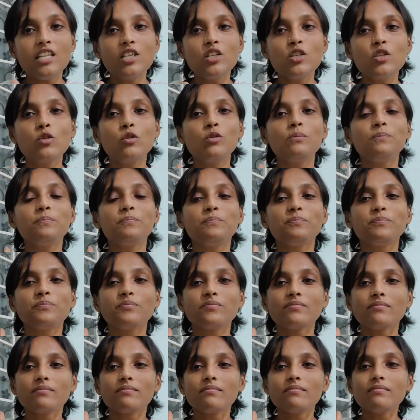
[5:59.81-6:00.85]
need to
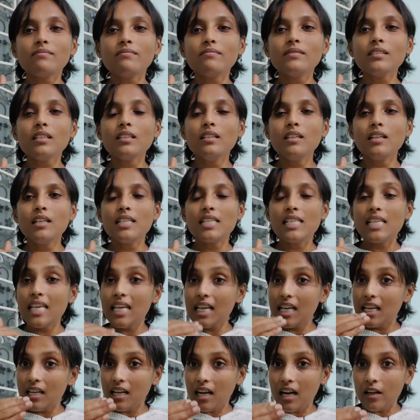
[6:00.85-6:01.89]

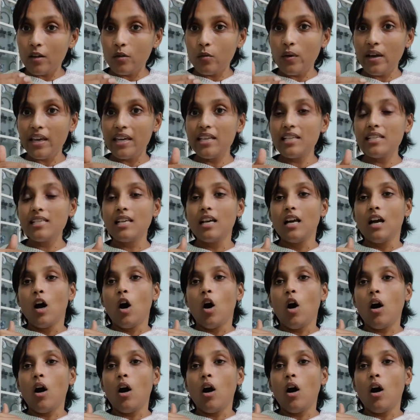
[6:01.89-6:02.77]
seek advice